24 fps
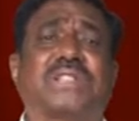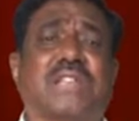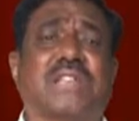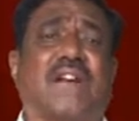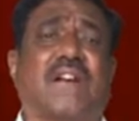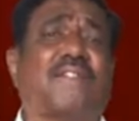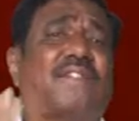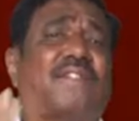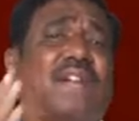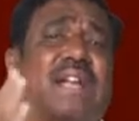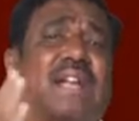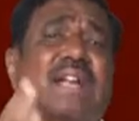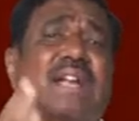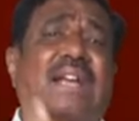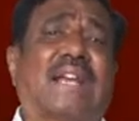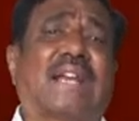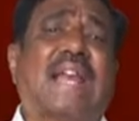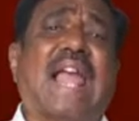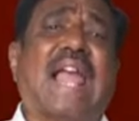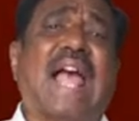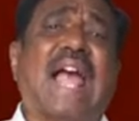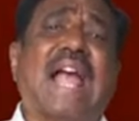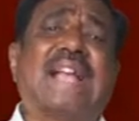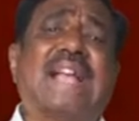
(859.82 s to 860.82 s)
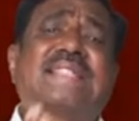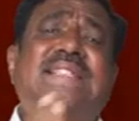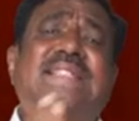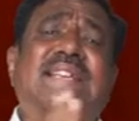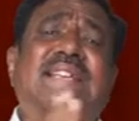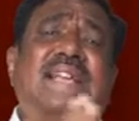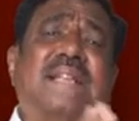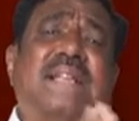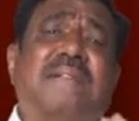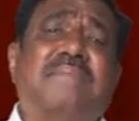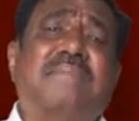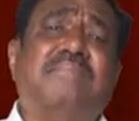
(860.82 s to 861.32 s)
of class
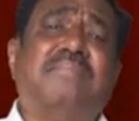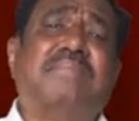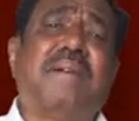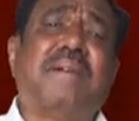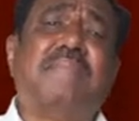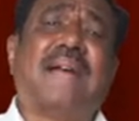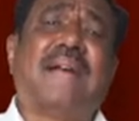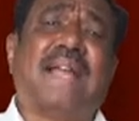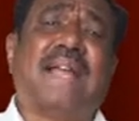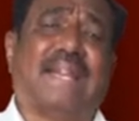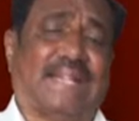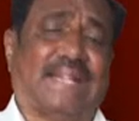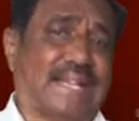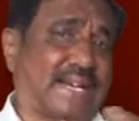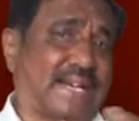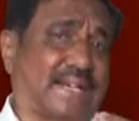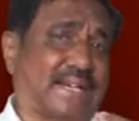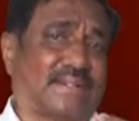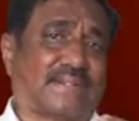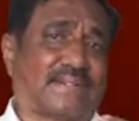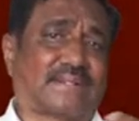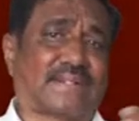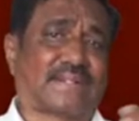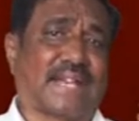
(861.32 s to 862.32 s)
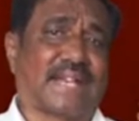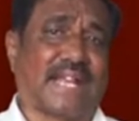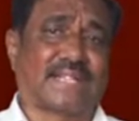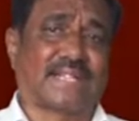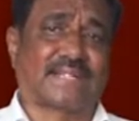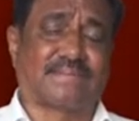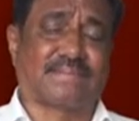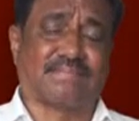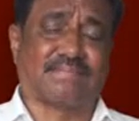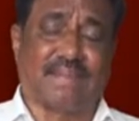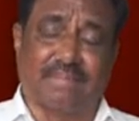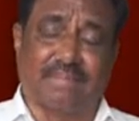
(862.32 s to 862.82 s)
Mammalia.
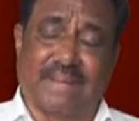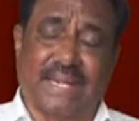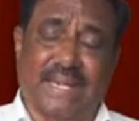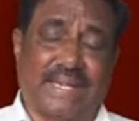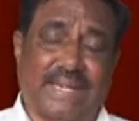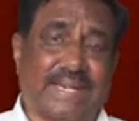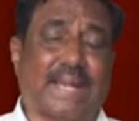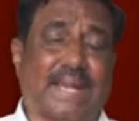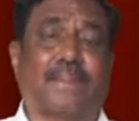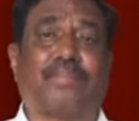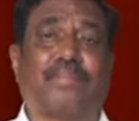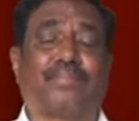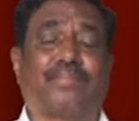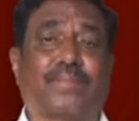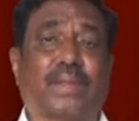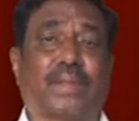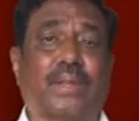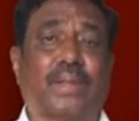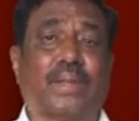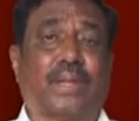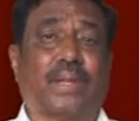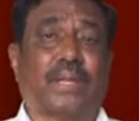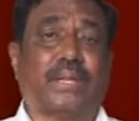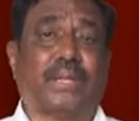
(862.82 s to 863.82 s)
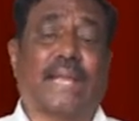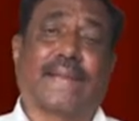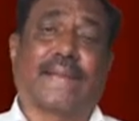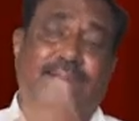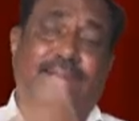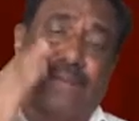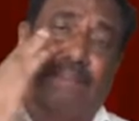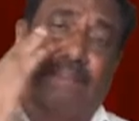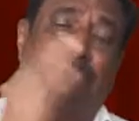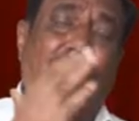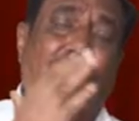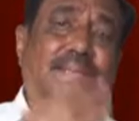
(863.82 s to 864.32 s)
The
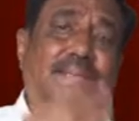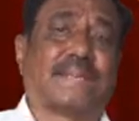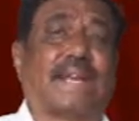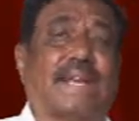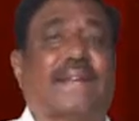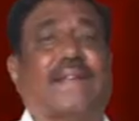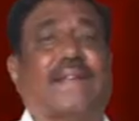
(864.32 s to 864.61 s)
examples are